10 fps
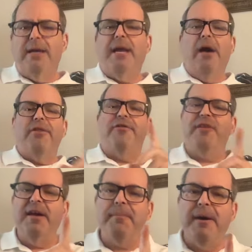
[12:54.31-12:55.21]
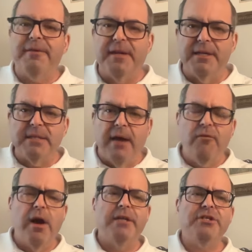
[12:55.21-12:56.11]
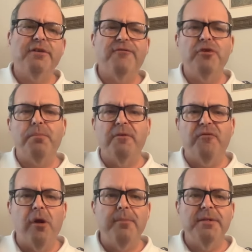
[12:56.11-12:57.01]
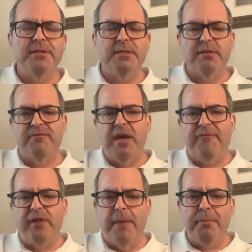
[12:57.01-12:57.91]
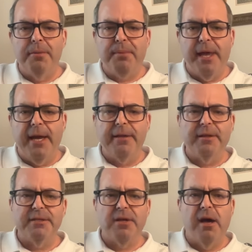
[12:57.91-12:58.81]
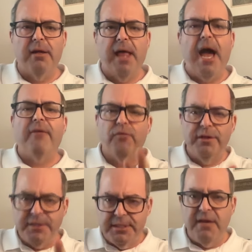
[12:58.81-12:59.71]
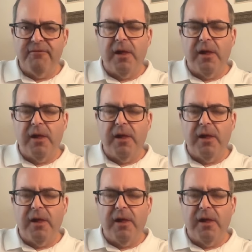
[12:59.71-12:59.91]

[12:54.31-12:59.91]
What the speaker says: Now the thing about this, I've watched a few performances of Def Leppard playing the song live when Steve